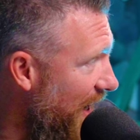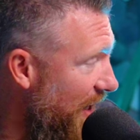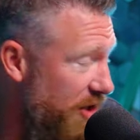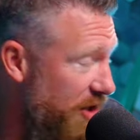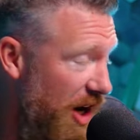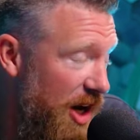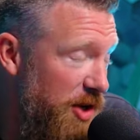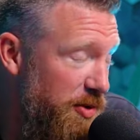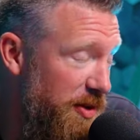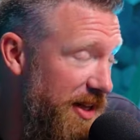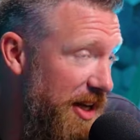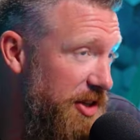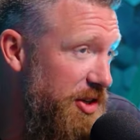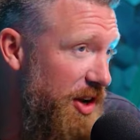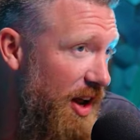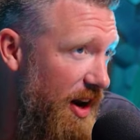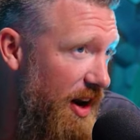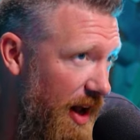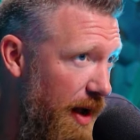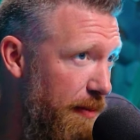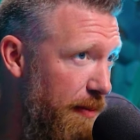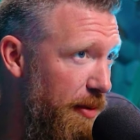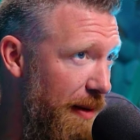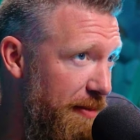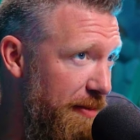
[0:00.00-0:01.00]
yeah, Josh was actually on
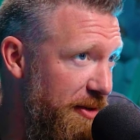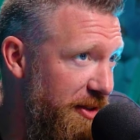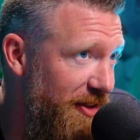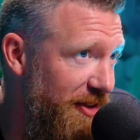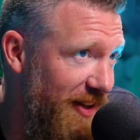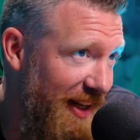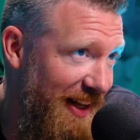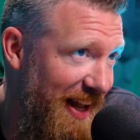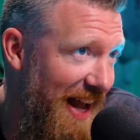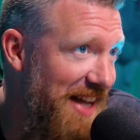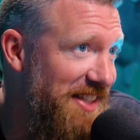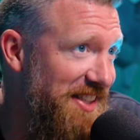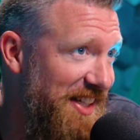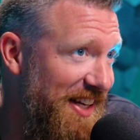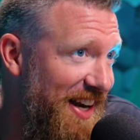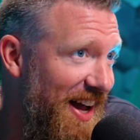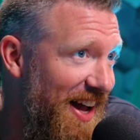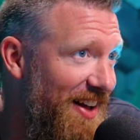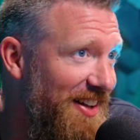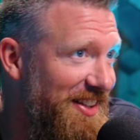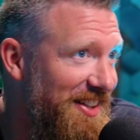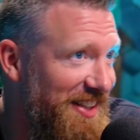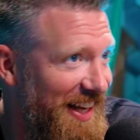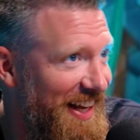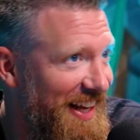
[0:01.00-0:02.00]
a couple episodes like S N
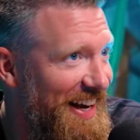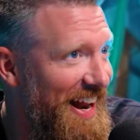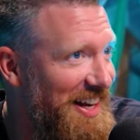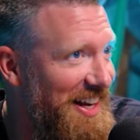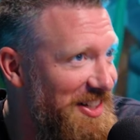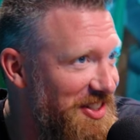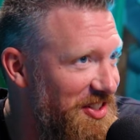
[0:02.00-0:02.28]
L as like an